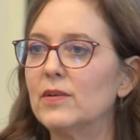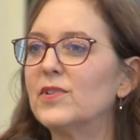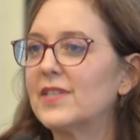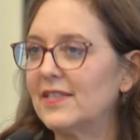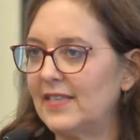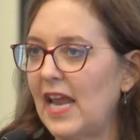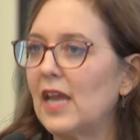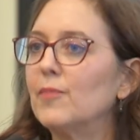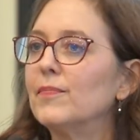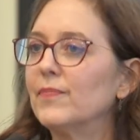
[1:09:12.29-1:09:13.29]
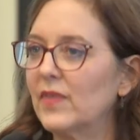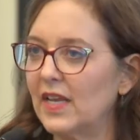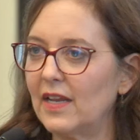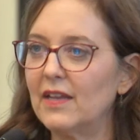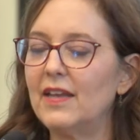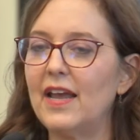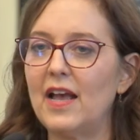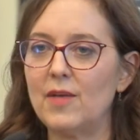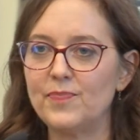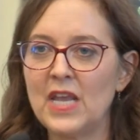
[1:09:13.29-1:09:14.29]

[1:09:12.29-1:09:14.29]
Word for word: It was the same thing, yeah.